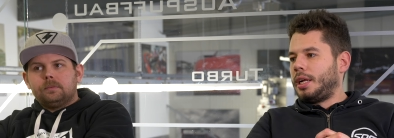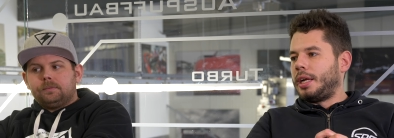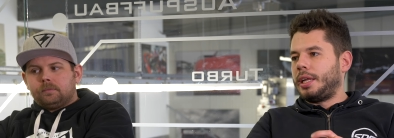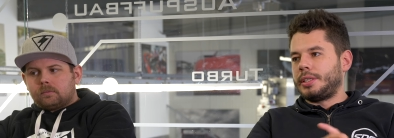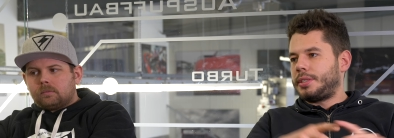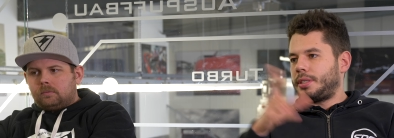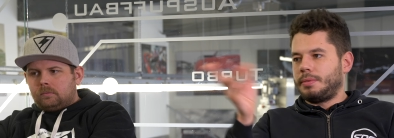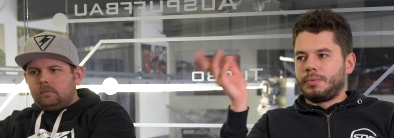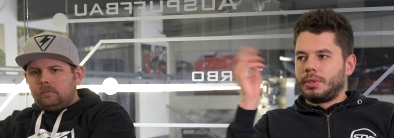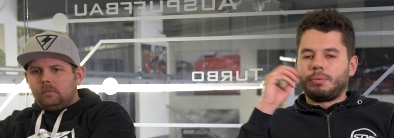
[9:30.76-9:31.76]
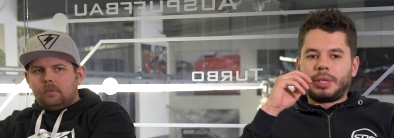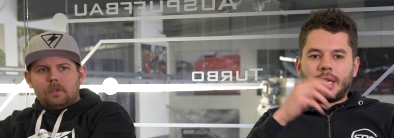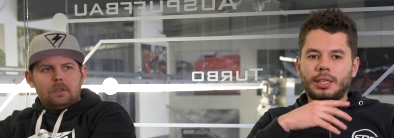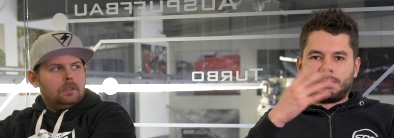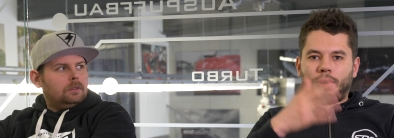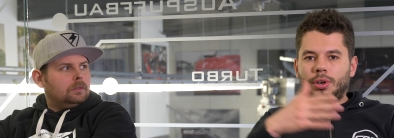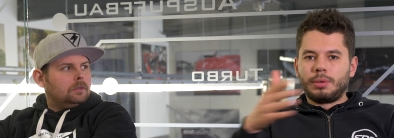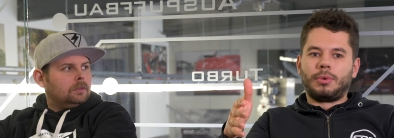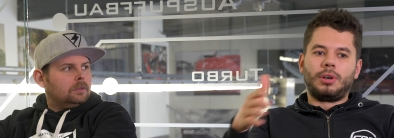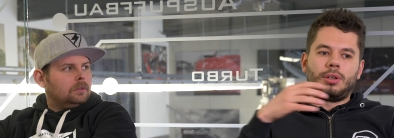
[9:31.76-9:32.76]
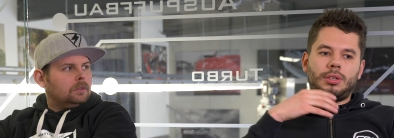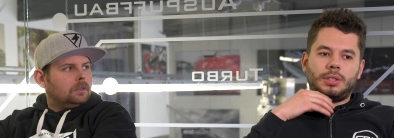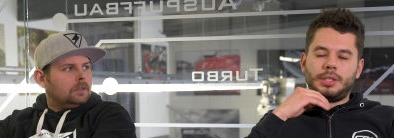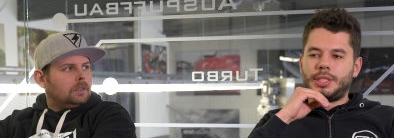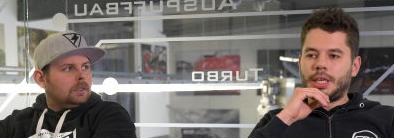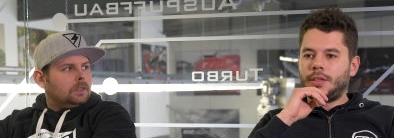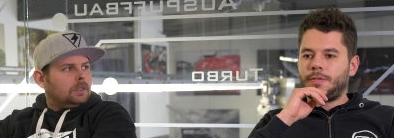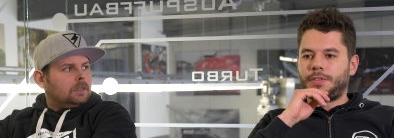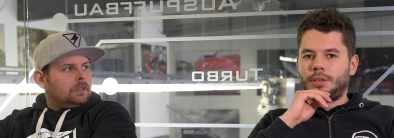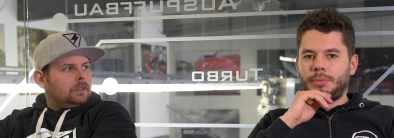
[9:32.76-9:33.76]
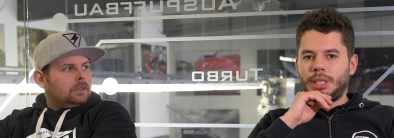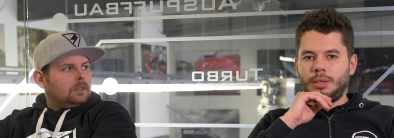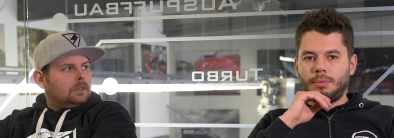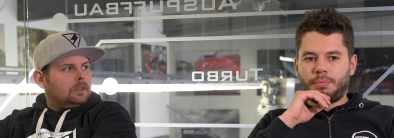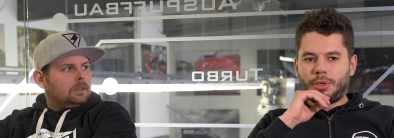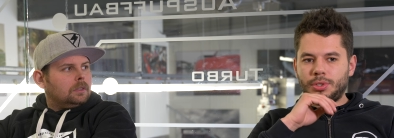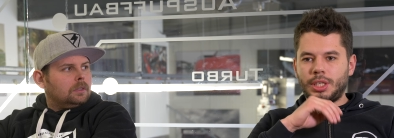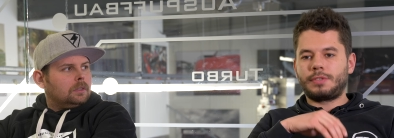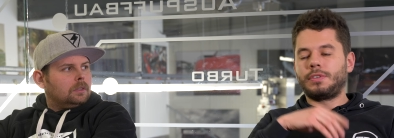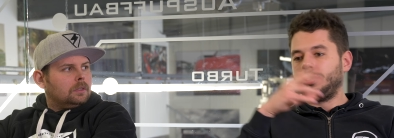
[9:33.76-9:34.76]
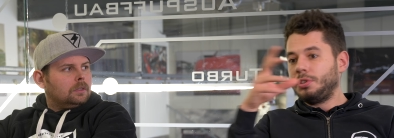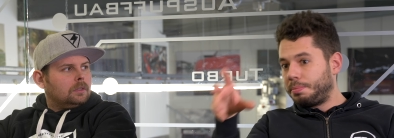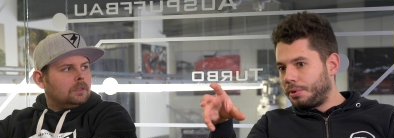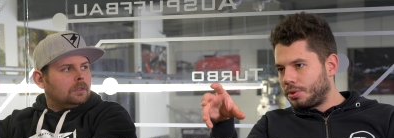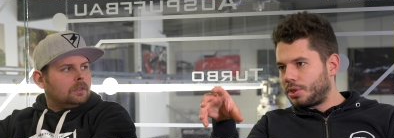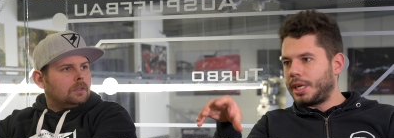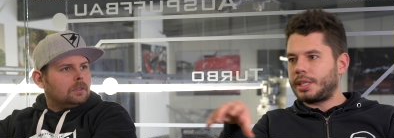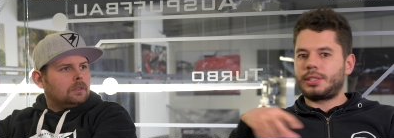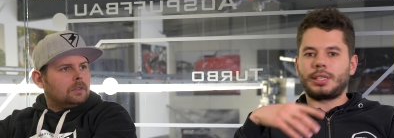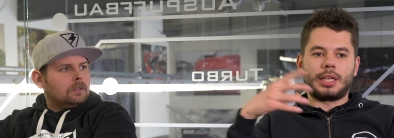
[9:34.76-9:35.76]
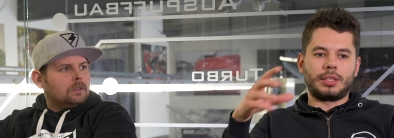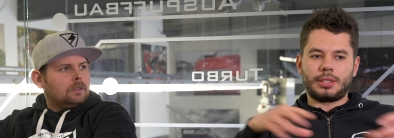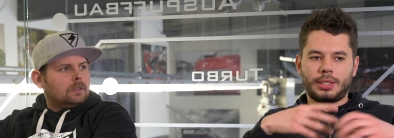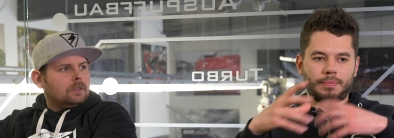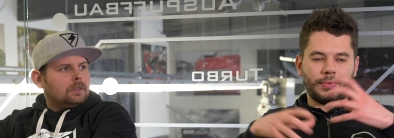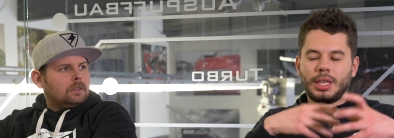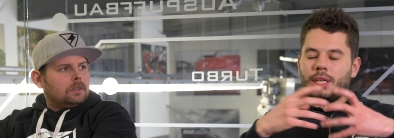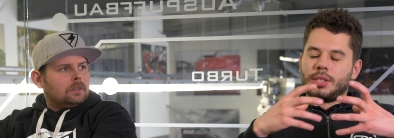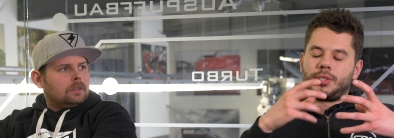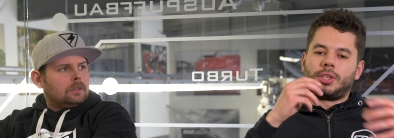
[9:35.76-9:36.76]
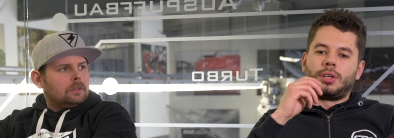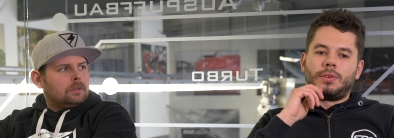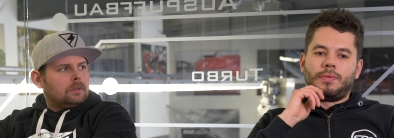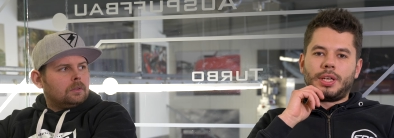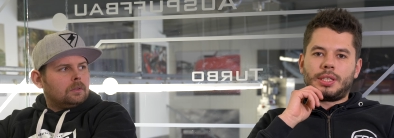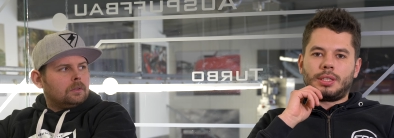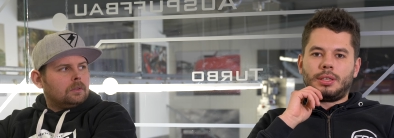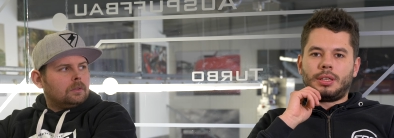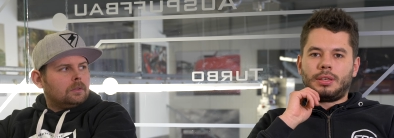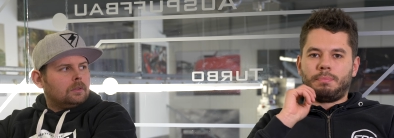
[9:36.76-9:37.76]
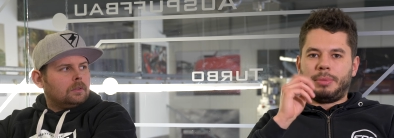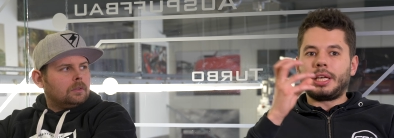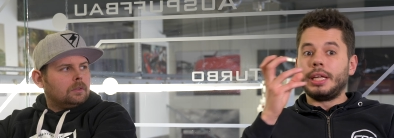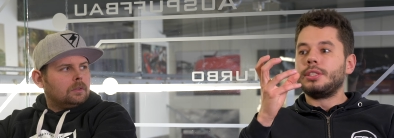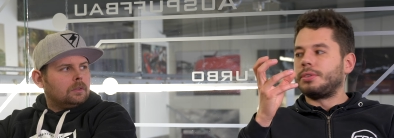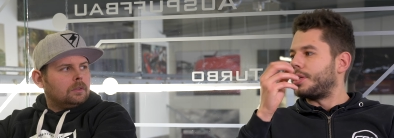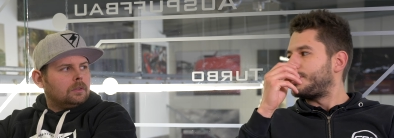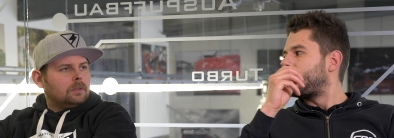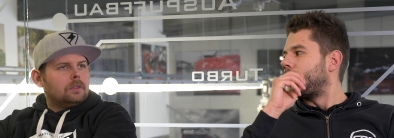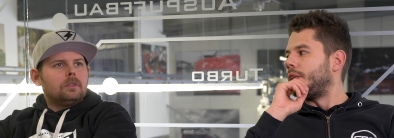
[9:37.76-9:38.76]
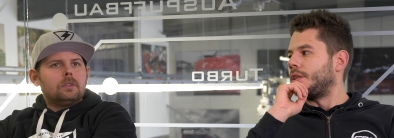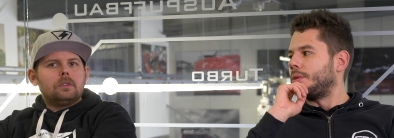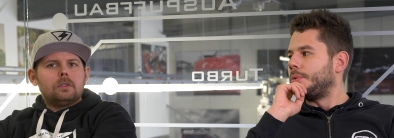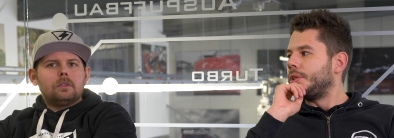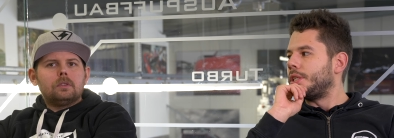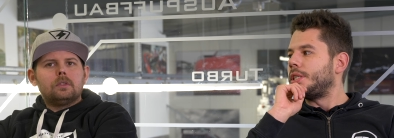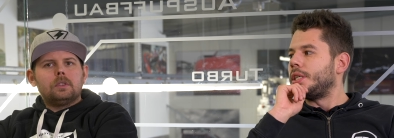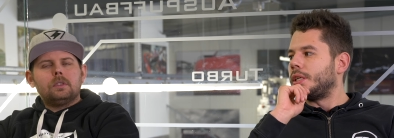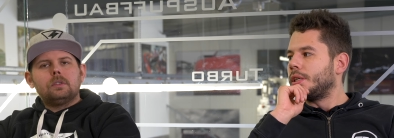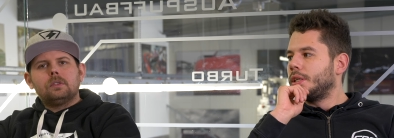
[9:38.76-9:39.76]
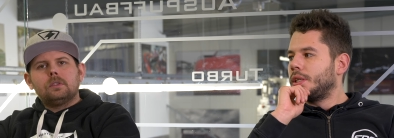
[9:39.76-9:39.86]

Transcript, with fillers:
Speaker 1: And we get it more and more done for many projects, for new projects. And um, so there's a big interest in the community